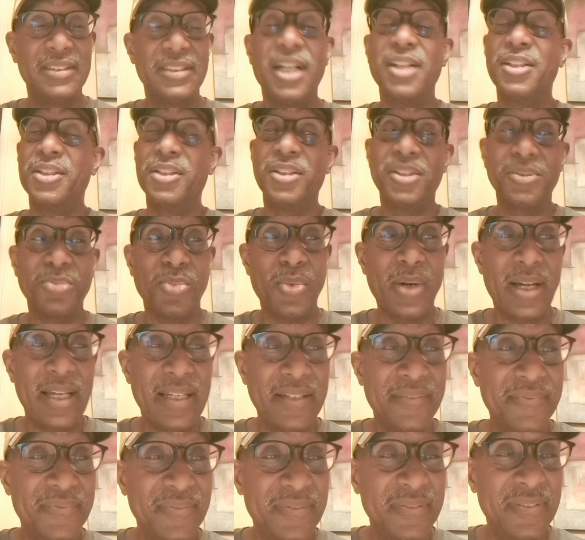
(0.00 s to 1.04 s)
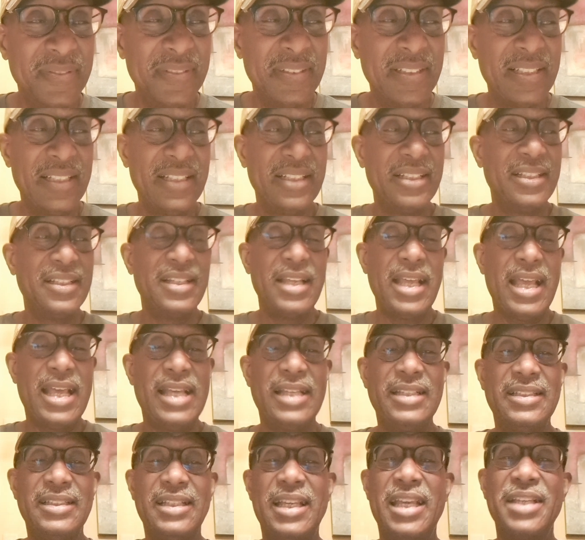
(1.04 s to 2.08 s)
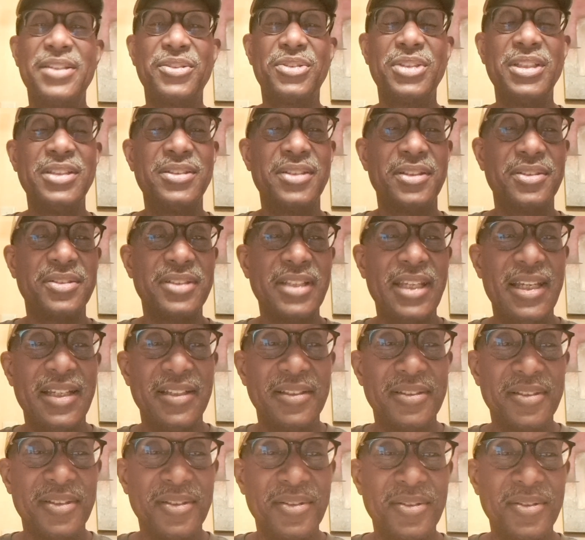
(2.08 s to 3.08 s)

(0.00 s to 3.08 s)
a good wife, and she's a saint.